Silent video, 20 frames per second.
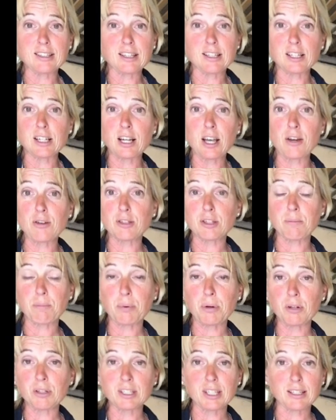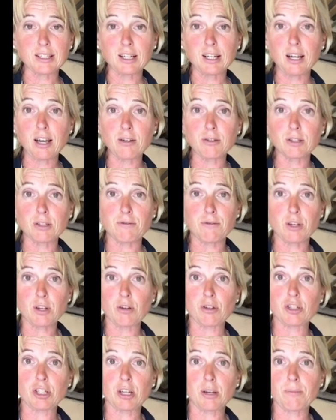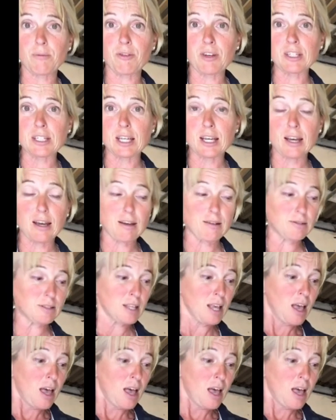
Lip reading: There's loads of books, there's loads of YouTube video